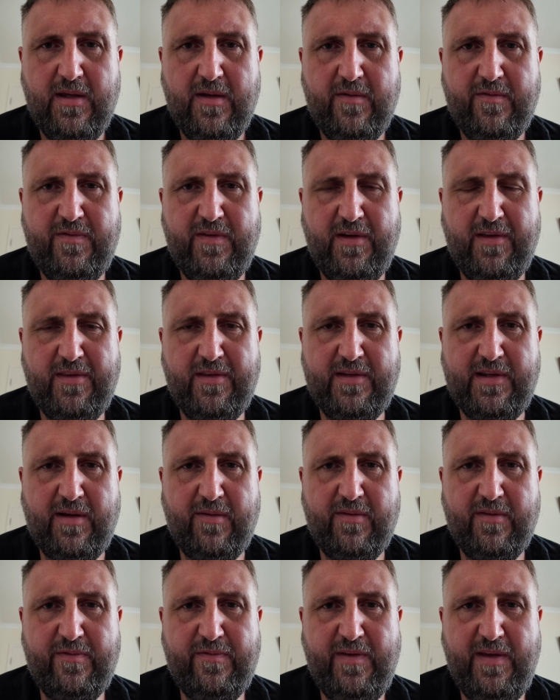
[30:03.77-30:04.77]
further
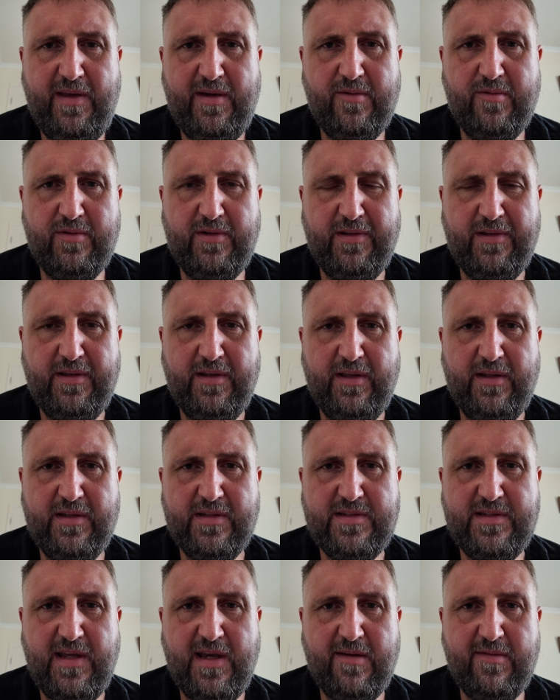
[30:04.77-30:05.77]
down the field, and the
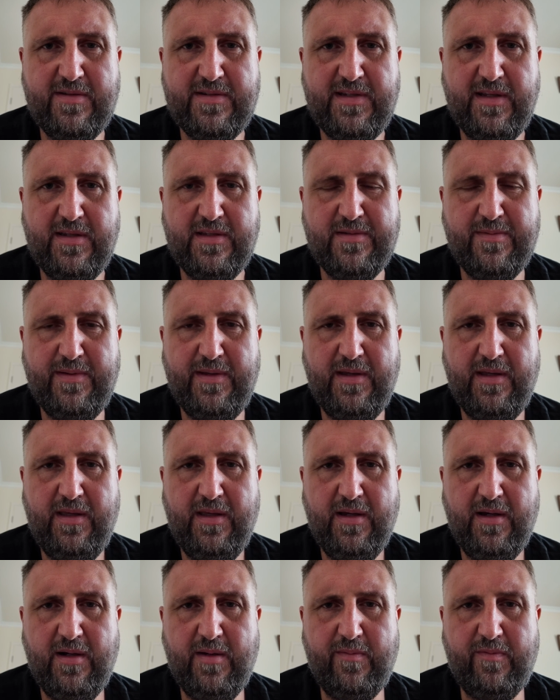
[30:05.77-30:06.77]
Sierra seemed to be
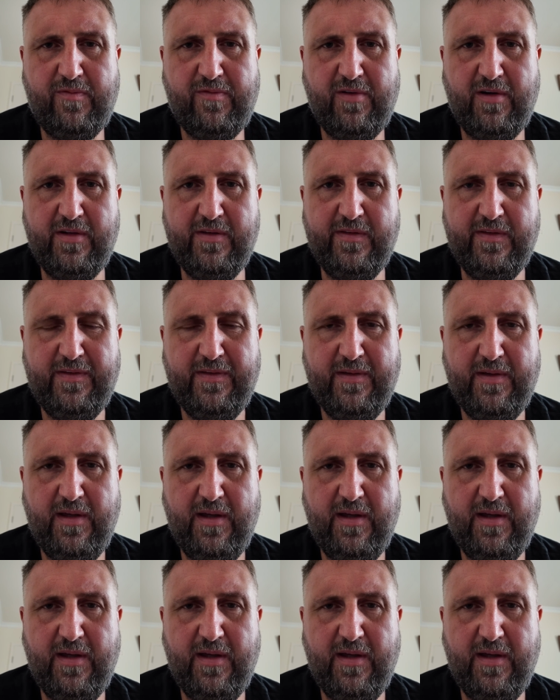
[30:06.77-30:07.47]
up front.